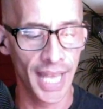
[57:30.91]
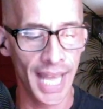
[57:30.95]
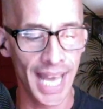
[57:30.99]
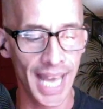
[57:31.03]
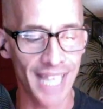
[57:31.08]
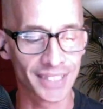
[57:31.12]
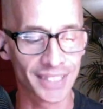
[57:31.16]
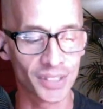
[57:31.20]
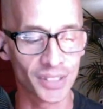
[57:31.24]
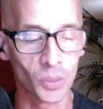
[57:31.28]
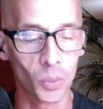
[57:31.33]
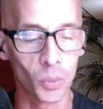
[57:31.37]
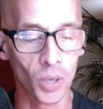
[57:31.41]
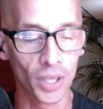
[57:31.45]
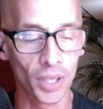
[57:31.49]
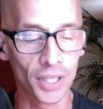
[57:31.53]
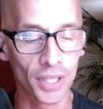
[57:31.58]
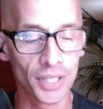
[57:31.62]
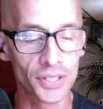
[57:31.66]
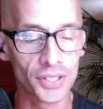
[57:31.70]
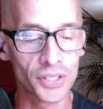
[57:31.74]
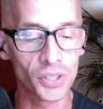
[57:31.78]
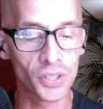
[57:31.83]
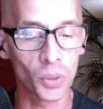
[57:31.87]
as the
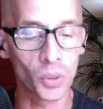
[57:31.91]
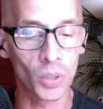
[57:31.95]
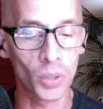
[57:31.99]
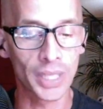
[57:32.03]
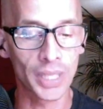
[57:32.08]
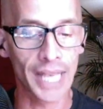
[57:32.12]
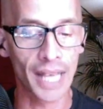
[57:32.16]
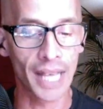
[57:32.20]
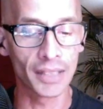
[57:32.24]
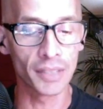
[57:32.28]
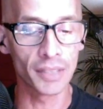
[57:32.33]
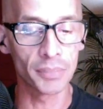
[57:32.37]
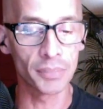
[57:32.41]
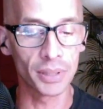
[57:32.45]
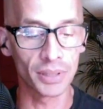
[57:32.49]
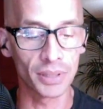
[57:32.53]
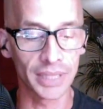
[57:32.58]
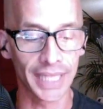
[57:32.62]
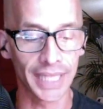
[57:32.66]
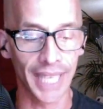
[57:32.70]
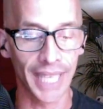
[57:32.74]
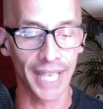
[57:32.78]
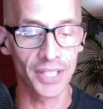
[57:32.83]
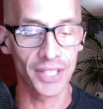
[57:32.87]
workers tore down the
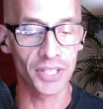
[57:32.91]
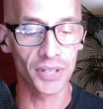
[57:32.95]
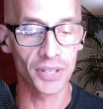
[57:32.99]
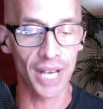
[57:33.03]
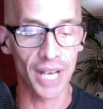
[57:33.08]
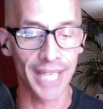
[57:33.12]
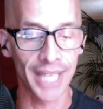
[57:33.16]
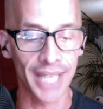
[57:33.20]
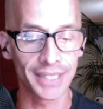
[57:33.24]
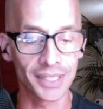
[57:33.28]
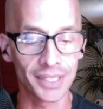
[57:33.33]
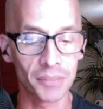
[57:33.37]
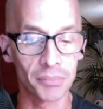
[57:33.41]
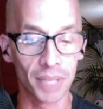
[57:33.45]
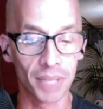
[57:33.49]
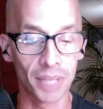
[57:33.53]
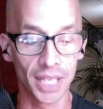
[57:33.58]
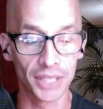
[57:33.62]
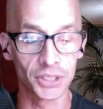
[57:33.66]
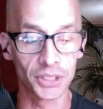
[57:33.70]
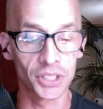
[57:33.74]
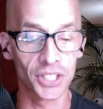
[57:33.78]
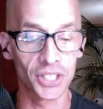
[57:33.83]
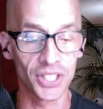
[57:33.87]
building and tried to
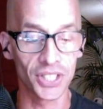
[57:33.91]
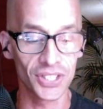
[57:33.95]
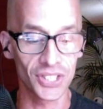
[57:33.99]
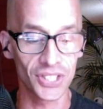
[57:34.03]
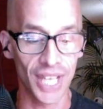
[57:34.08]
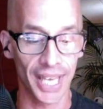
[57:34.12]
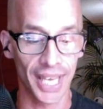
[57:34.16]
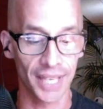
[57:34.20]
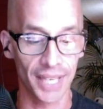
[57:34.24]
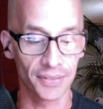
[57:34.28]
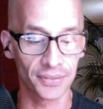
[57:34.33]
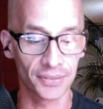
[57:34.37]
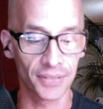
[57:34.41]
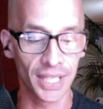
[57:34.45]
budge the safe.